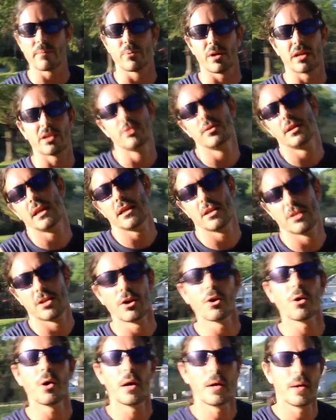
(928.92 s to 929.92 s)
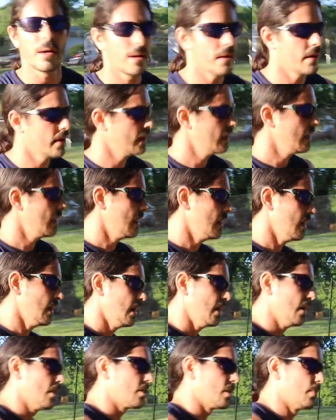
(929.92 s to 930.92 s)
break you need to do.
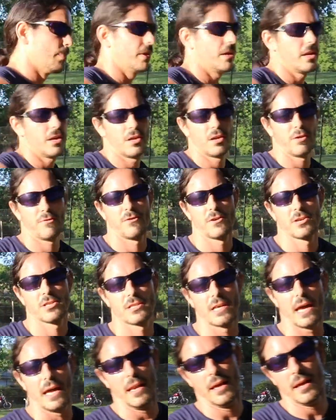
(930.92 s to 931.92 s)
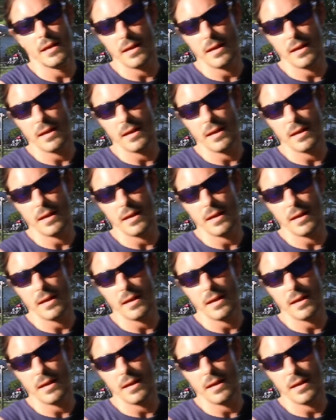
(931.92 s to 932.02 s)
Completed your first set.